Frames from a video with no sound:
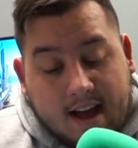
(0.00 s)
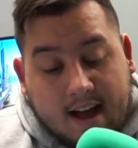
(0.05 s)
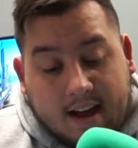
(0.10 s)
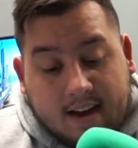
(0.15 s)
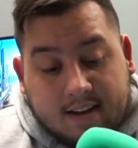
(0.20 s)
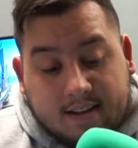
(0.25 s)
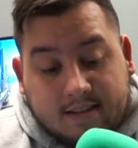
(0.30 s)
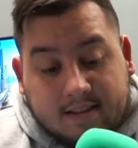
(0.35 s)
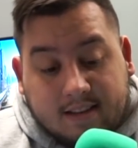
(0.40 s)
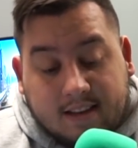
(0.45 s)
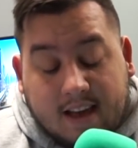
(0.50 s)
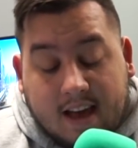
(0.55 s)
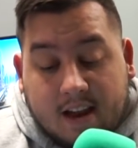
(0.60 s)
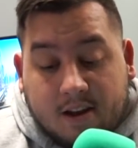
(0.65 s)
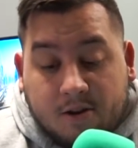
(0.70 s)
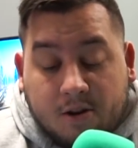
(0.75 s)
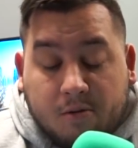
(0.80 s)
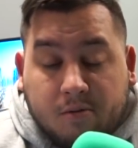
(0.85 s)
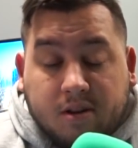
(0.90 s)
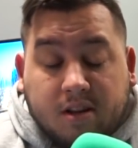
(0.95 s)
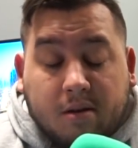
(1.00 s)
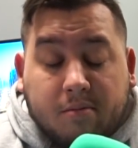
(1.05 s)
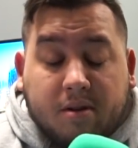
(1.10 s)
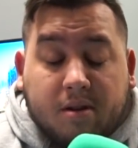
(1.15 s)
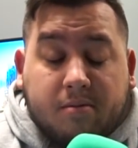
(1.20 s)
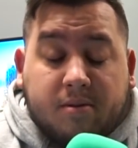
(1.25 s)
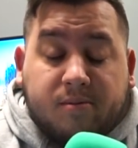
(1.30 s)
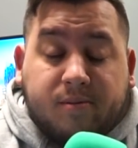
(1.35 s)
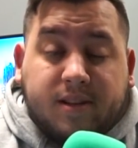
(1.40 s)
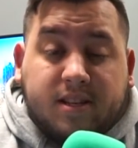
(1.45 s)
honestly, I don't know what
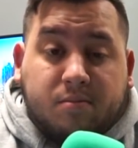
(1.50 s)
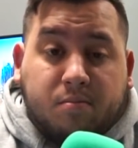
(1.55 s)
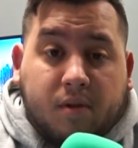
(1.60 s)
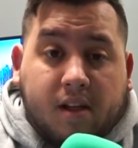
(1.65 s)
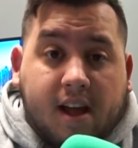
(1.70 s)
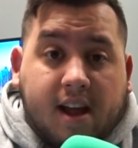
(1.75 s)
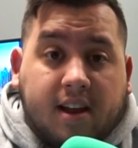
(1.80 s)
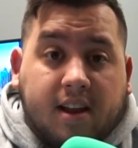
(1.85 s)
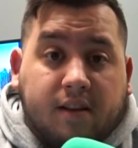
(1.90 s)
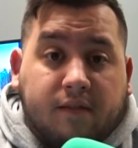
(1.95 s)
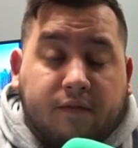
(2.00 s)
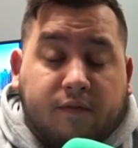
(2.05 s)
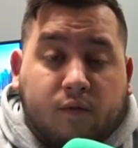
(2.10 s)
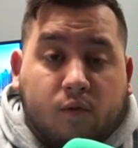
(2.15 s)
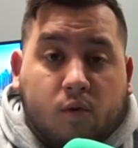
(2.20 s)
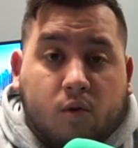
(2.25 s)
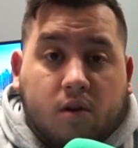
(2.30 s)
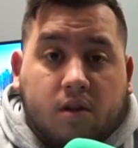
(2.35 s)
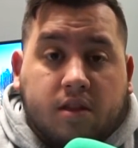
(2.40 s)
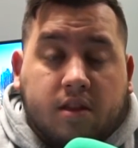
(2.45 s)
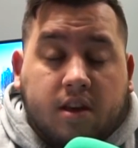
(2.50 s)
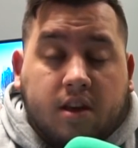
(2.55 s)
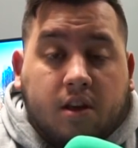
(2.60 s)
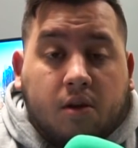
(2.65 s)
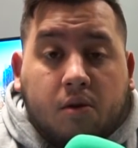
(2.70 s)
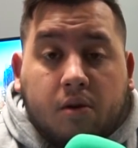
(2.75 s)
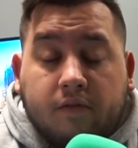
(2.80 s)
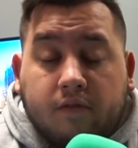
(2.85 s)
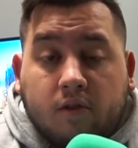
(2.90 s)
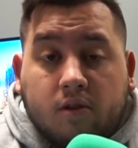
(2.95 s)
WWE is planning for the
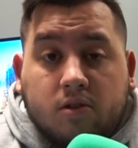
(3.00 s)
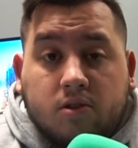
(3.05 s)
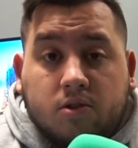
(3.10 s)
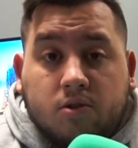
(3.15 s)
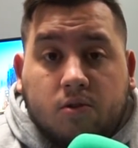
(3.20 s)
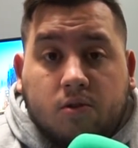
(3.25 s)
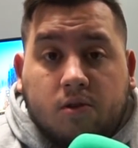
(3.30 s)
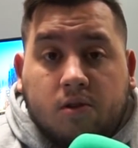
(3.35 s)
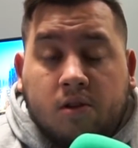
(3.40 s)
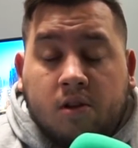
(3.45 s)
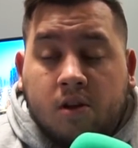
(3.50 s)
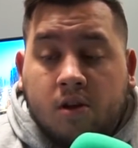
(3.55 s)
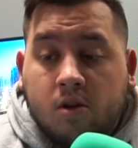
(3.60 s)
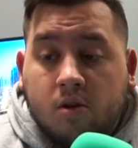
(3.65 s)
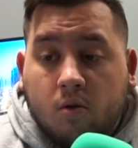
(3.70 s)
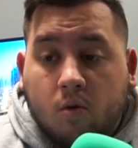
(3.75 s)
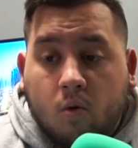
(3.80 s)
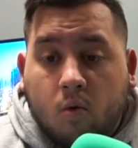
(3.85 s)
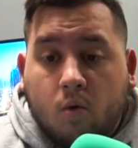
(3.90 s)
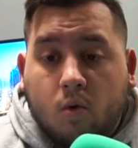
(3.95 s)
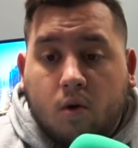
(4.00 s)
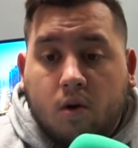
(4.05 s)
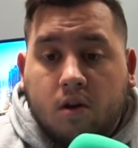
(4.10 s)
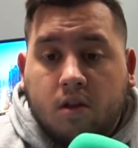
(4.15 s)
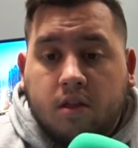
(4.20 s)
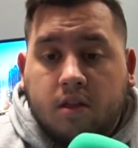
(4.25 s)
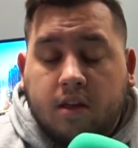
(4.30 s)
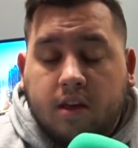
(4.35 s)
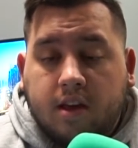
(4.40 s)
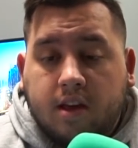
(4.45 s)
Universal
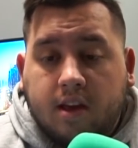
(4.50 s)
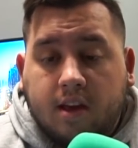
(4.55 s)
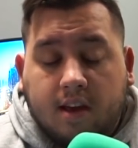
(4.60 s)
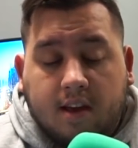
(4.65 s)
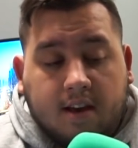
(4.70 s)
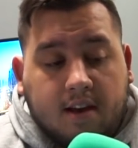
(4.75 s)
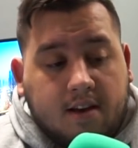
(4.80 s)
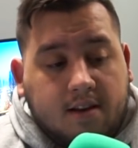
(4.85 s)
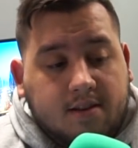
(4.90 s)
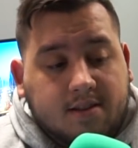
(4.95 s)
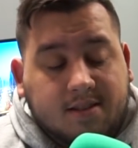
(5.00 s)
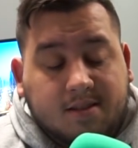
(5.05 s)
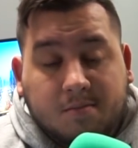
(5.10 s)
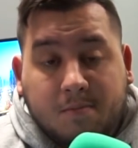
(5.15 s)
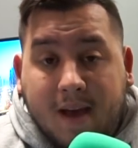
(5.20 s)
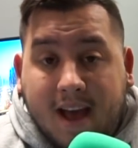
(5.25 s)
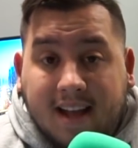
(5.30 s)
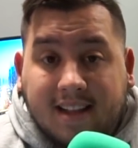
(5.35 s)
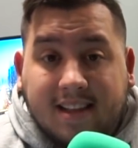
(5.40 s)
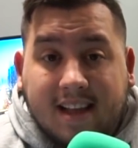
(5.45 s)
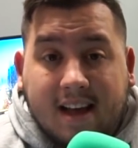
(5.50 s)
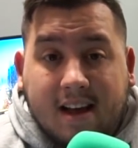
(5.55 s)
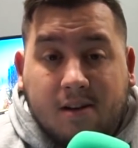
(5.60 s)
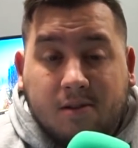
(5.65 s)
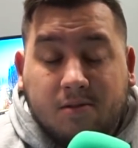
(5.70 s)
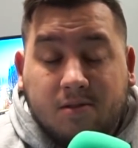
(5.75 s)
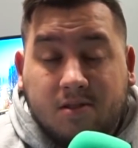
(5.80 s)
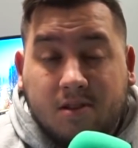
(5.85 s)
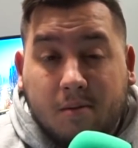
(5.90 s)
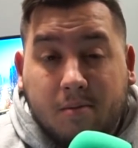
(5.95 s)
or the
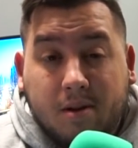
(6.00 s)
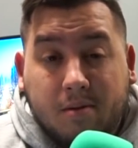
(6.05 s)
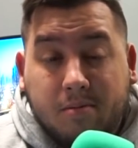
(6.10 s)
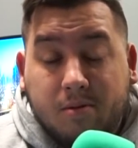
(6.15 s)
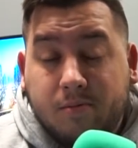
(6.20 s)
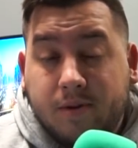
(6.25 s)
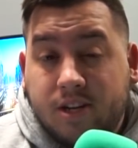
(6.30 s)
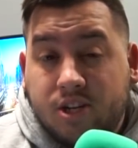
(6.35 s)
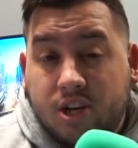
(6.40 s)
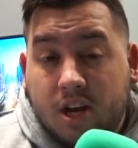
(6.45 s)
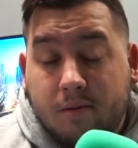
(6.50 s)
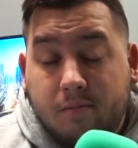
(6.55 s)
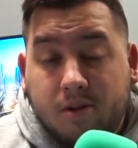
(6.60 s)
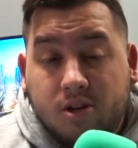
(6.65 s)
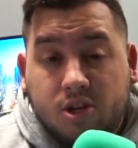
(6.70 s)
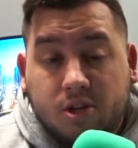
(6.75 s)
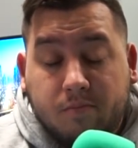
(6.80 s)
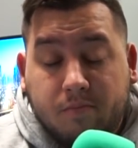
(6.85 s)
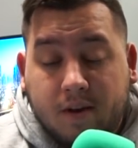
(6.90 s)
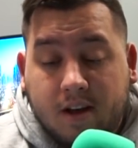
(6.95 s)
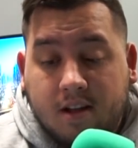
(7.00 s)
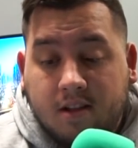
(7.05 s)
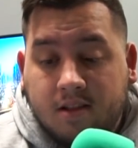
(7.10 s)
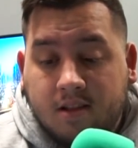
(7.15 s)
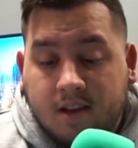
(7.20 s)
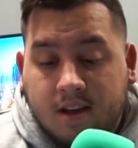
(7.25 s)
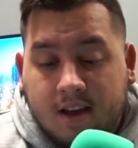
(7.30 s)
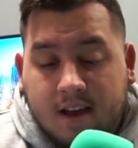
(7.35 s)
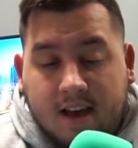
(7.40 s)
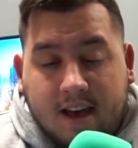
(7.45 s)
SmackDown WWE Championship
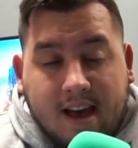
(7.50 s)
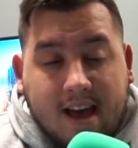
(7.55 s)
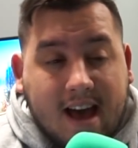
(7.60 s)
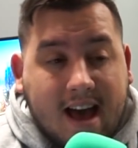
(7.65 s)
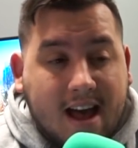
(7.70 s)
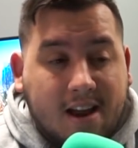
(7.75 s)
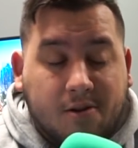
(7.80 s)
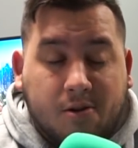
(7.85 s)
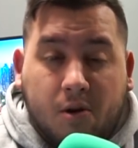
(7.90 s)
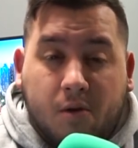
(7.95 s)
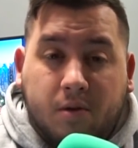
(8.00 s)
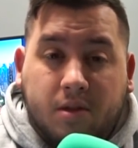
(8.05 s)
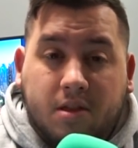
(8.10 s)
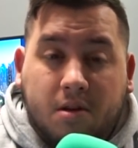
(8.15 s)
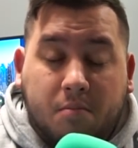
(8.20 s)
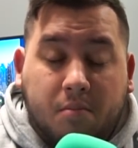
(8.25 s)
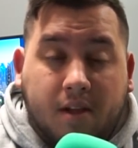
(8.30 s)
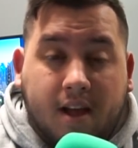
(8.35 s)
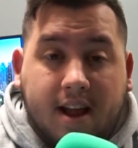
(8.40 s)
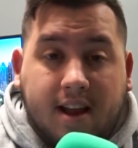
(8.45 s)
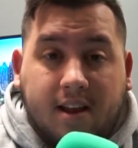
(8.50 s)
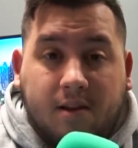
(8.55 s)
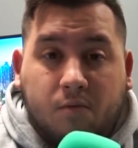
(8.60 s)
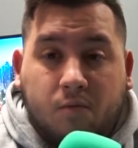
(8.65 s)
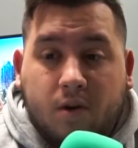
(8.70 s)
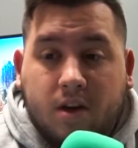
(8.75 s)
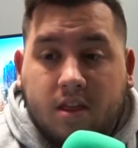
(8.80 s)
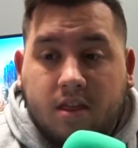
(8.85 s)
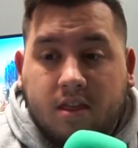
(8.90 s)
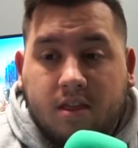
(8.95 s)
belt. I don't know what they're planning
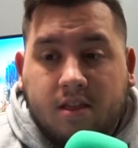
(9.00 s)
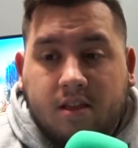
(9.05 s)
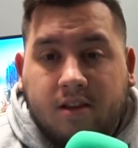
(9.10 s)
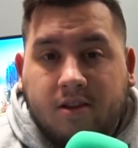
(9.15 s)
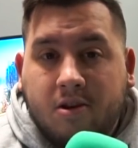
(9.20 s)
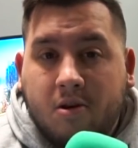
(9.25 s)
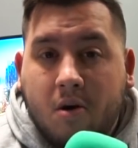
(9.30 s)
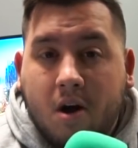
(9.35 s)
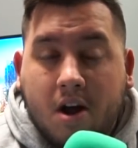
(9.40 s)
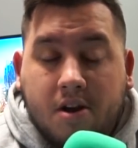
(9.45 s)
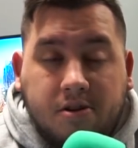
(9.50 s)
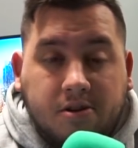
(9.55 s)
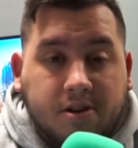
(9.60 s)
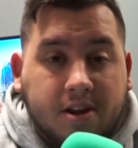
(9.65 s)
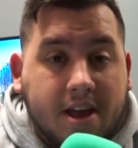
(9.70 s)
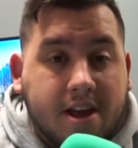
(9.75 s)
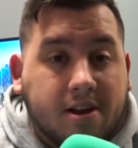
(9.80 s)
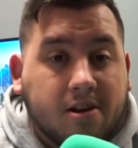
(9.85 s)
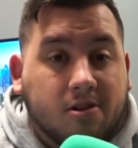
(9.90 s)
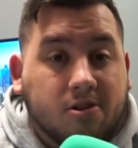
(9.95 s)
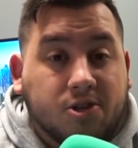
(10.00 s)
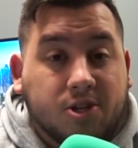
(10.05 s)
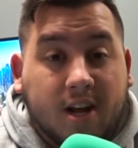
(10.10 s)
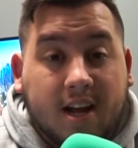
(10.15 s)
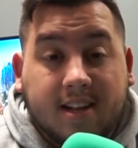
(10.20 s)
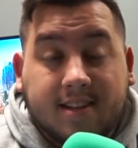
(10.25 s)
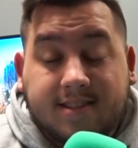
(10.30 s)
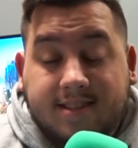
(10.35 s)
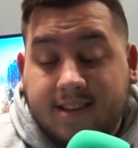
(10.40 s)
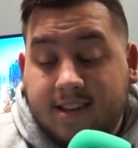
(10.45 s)
with, you know, Undertaker,
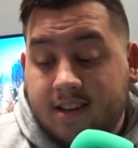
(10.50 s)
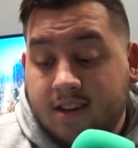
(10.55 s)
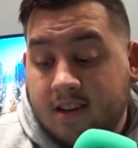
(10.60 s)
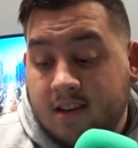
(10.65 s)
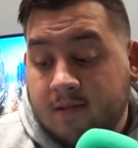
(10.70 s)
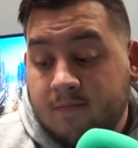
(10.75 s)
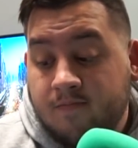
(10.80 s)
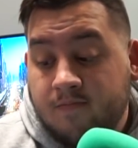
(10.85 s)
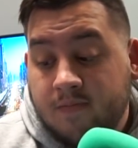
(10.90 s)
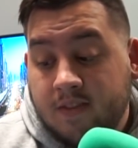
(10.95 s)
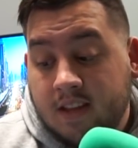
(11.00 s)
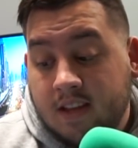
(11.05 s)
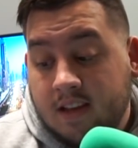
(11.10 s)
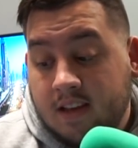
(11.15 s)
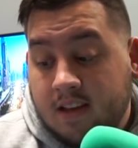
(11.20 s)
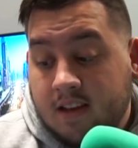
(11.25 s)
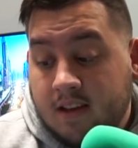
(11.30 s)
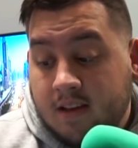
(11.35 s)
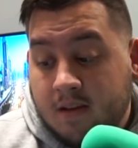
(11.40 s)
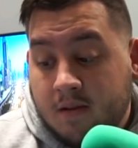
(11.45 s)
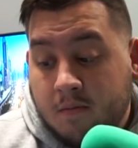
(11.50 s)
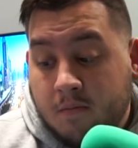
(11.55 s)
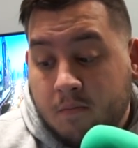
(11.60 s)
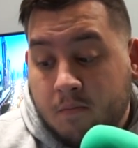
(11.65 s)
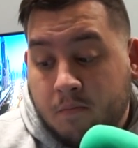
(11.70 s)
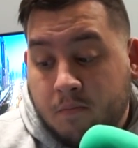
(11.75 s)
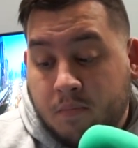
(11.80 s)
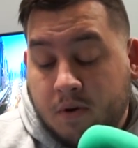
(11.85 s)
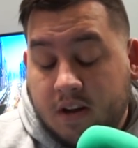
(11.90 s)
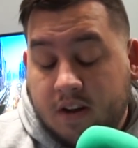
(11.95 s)
John Cena,
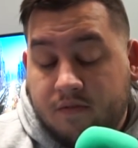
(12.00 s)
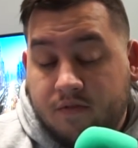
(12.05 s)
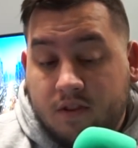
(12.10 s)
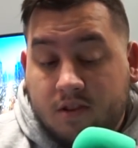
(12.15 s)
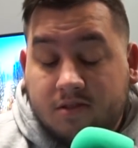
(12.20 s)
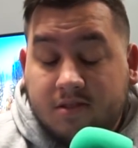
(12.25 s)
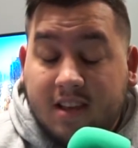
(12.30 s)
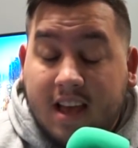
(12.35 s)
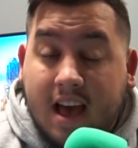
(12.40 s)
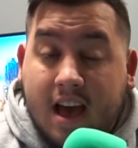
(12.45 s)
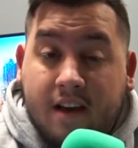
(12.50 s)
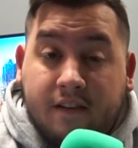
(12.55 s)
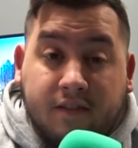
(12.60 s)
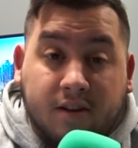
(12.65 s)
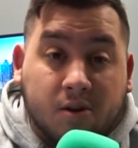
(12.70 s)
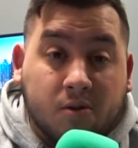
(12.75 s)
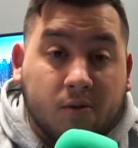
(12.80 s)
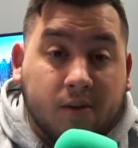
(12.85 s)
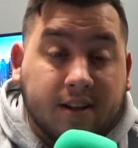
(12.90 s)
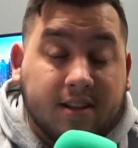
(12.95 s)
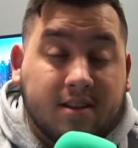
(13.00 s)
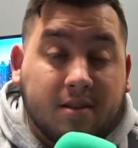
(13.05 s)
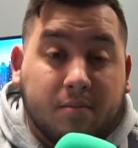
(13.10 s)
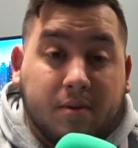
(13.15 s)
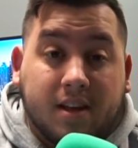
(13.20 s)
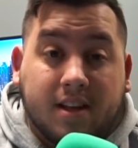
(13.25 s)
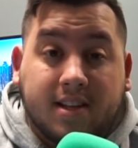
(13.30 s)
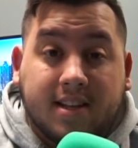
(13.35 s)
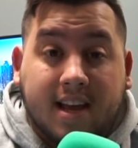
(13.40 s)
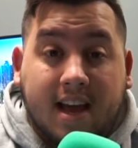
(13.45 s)
but if there's ever going to
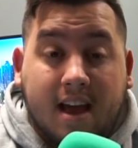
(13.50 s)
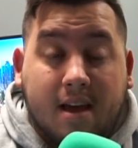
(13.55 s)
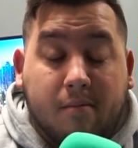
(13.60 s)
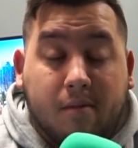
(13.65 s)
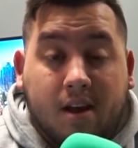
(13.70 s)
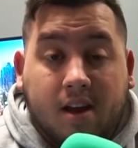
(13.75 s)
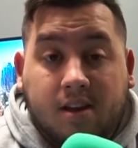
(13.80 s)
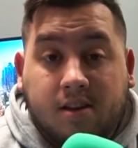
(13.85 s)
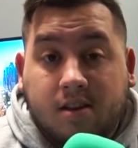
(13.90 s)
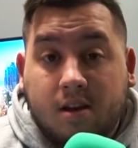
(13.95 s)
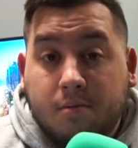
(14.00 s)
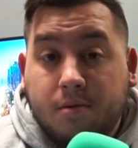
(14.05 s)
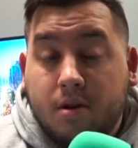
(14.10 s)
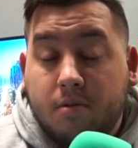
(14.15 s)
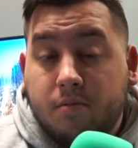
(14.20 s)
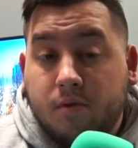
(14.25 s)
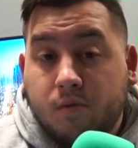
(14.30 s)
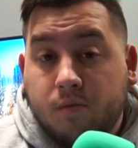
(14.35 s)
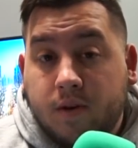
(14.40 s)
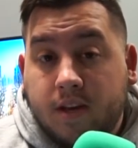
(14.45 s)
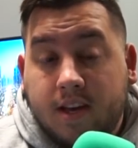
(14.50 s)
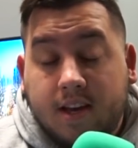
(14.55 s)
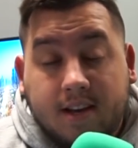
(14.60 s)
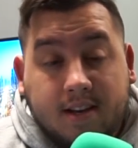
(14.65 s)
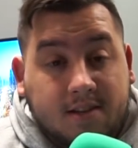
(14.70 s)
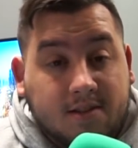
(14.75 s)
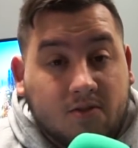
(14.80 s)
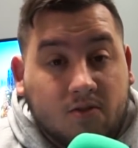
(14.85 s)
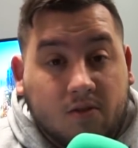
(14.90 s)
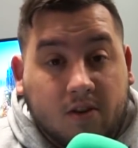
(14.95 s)
be a time in WWE
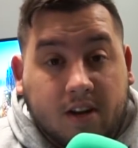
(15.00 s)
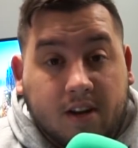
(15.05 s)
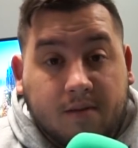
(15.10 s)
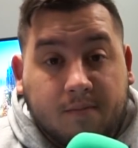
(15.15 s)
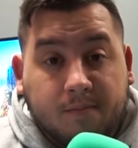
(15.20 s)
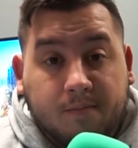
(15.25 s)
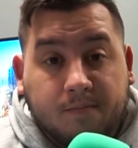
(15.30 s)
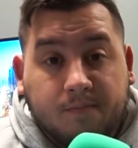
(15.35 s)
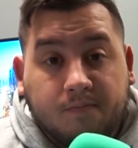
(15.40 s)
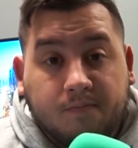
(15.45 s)
history,